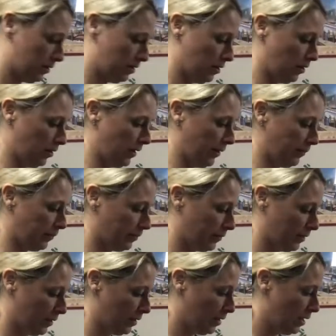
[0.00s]
Okay.
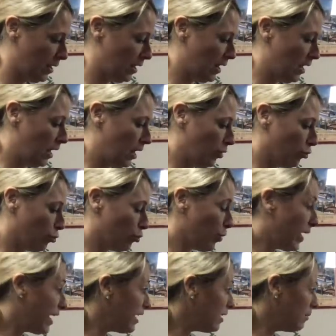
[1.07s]

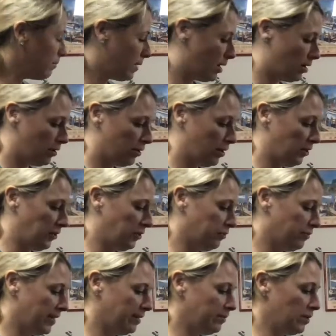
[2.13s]
Rainbow. Oh,
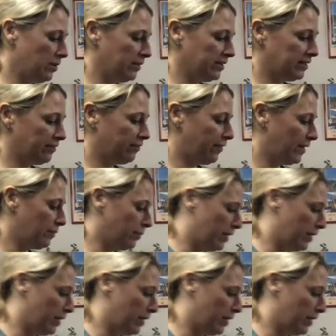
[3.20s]
rainbow is a fun